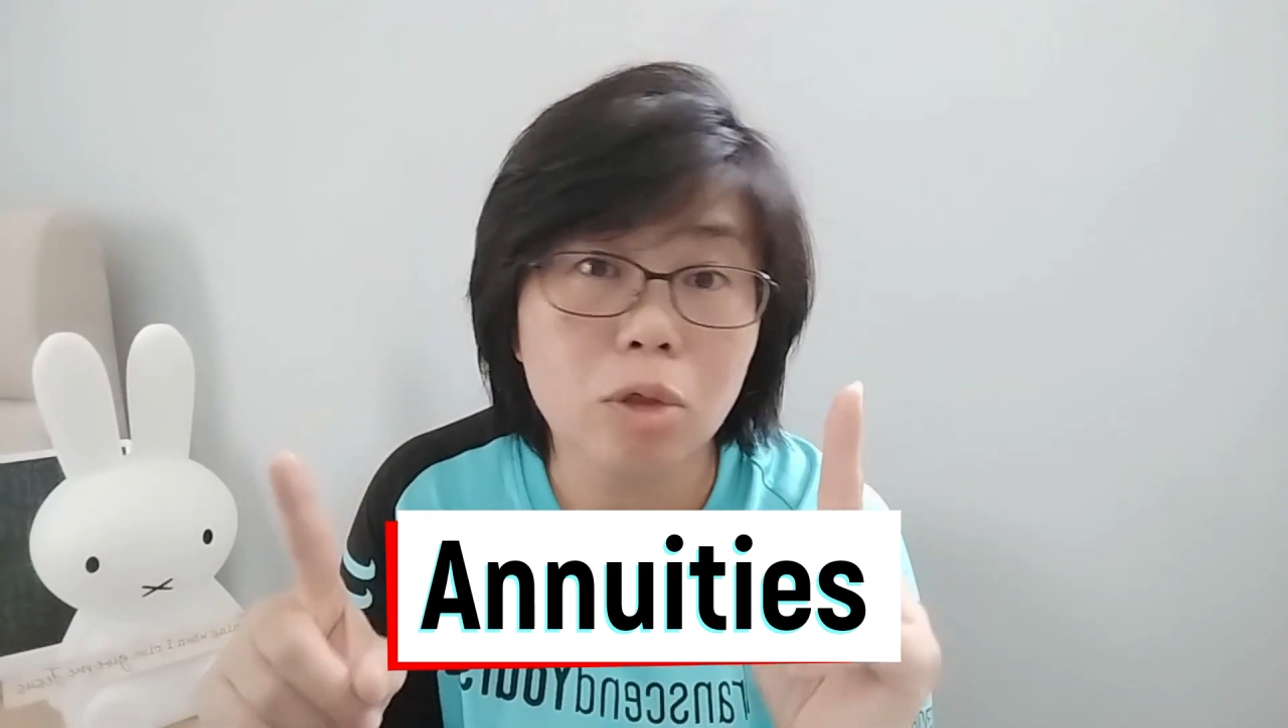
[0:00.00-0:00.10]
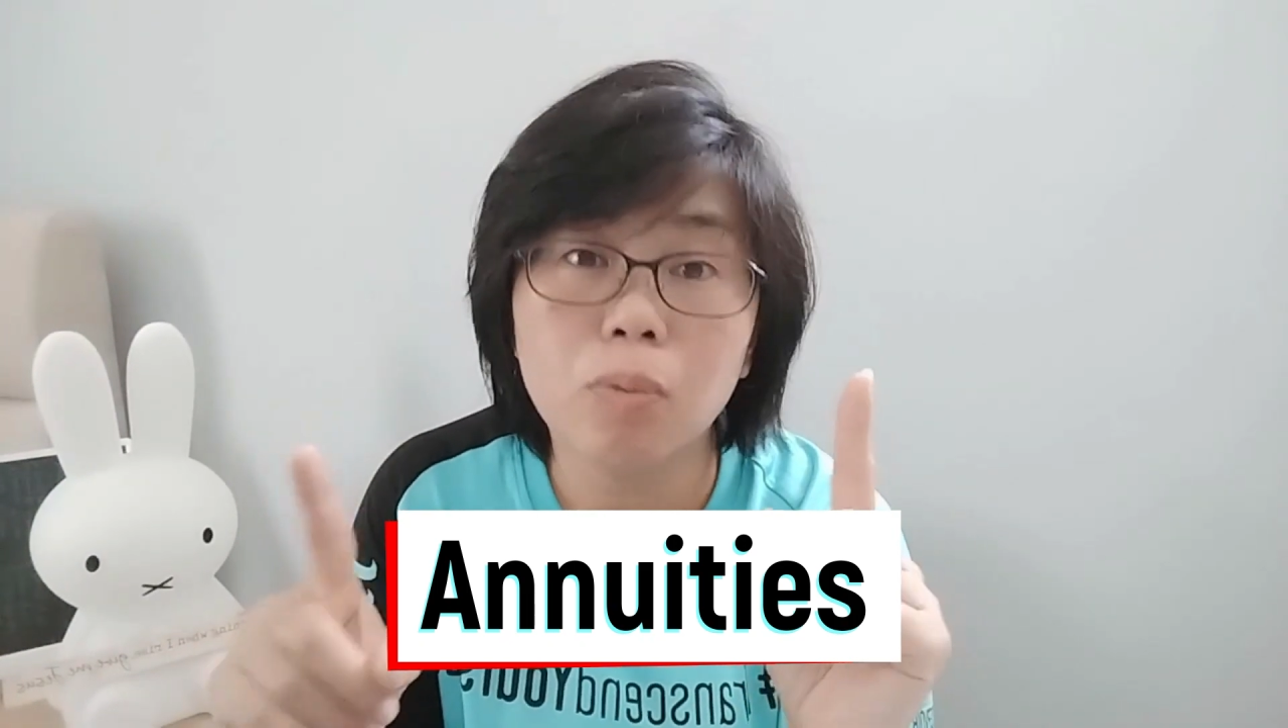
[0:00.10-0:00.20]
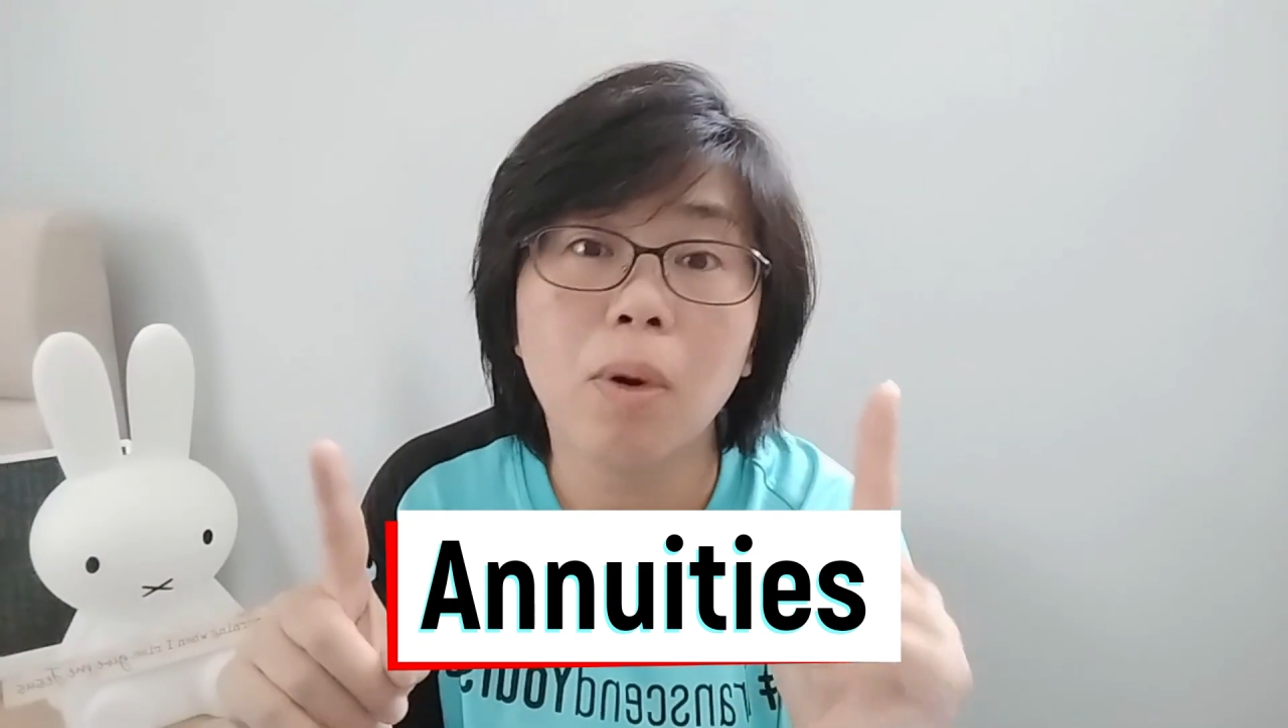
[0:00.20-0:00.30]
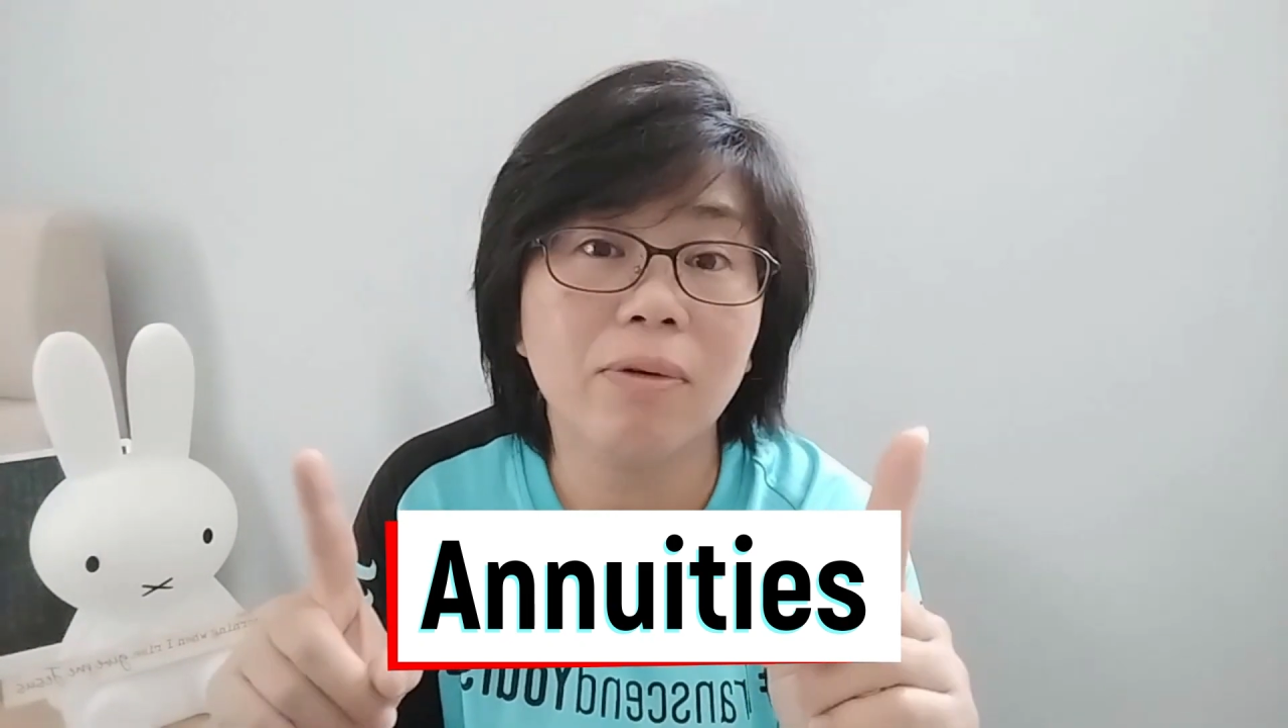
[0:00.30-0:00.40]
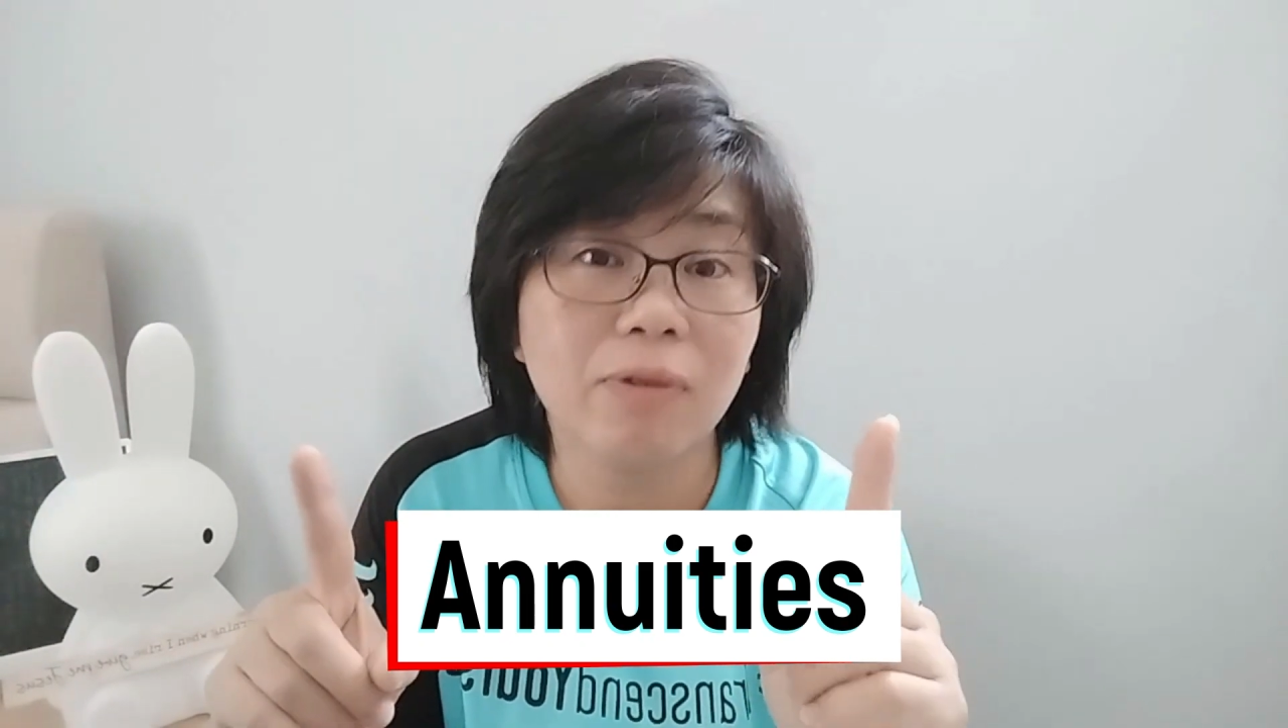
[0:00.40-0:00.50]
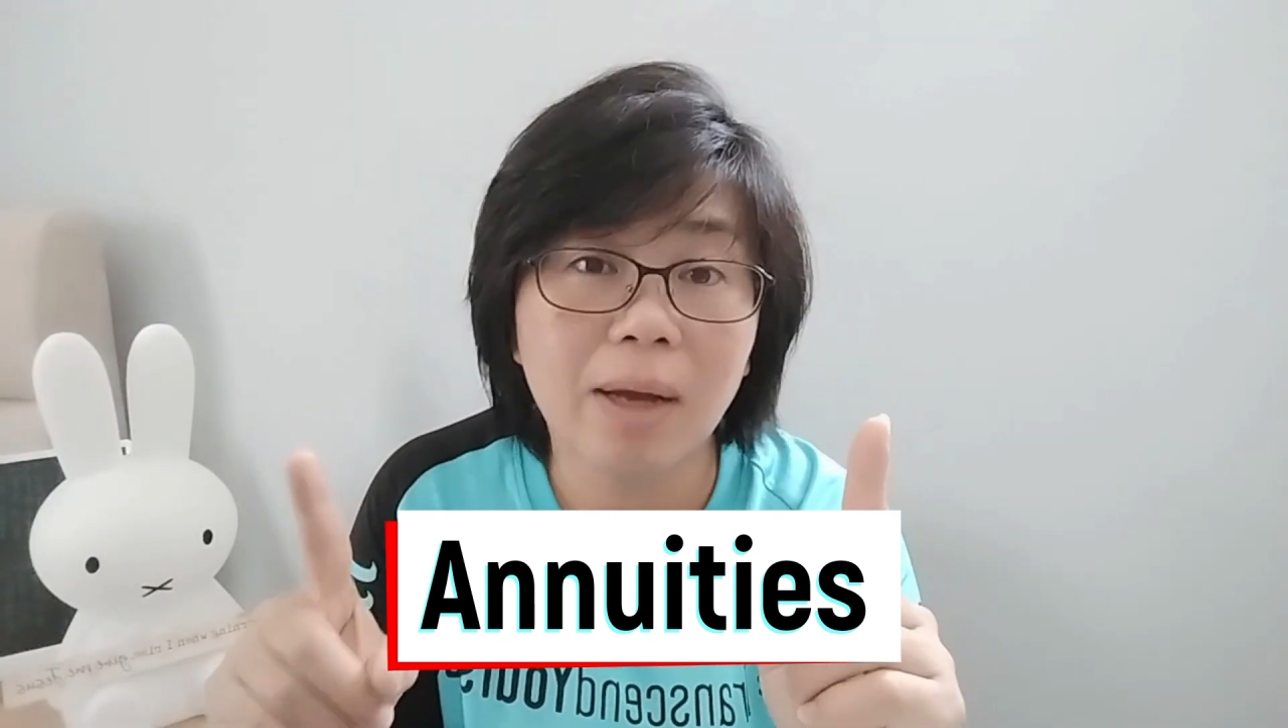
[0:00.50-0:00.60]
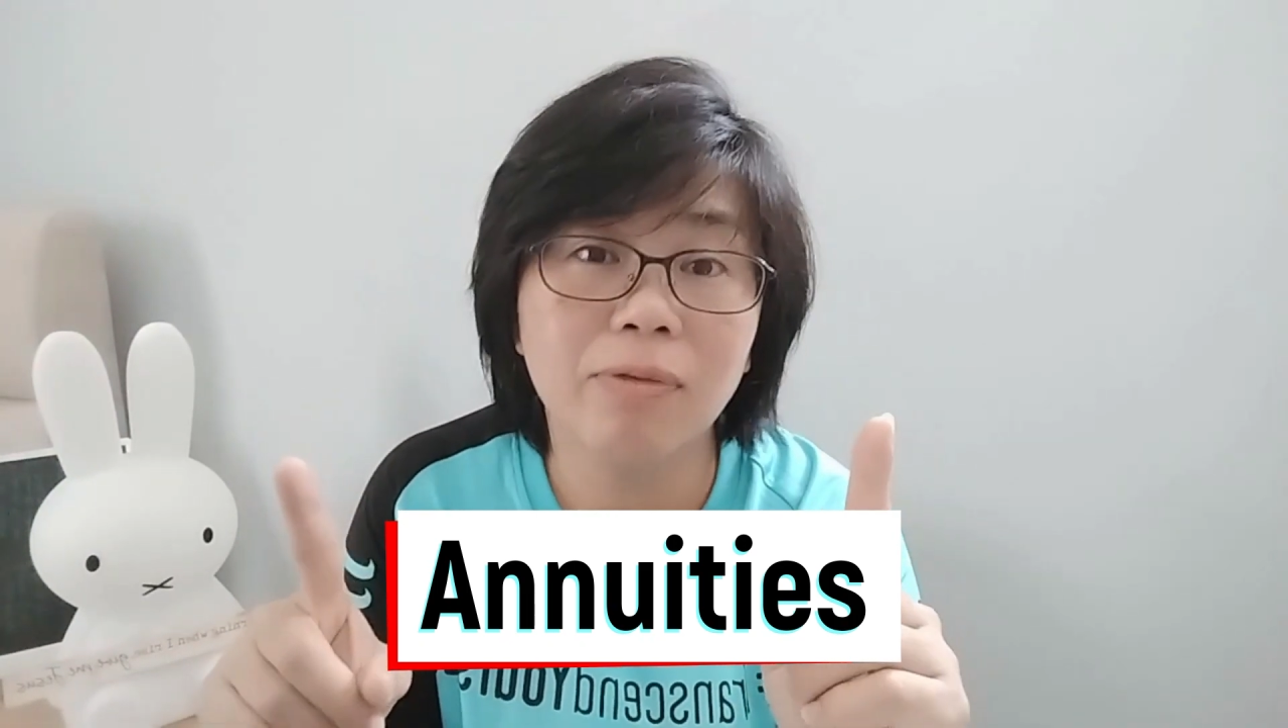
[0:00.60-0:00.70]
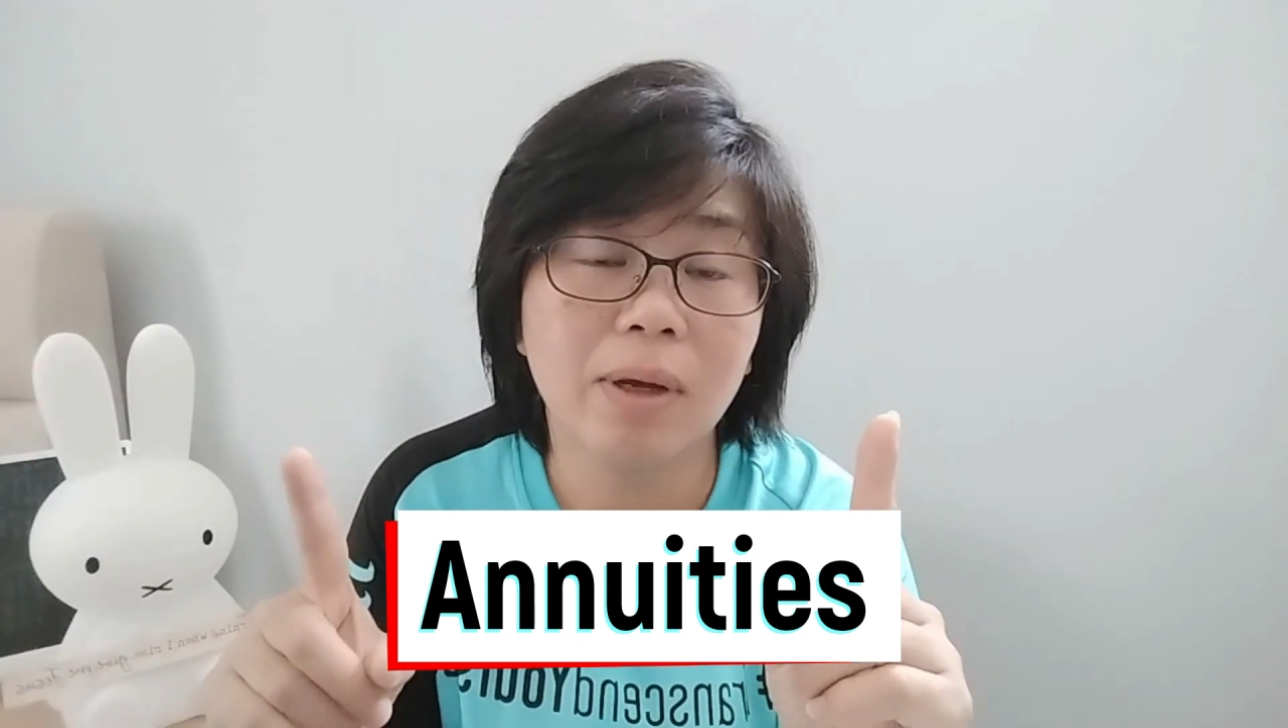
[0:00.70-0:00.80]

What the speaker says: 2.5%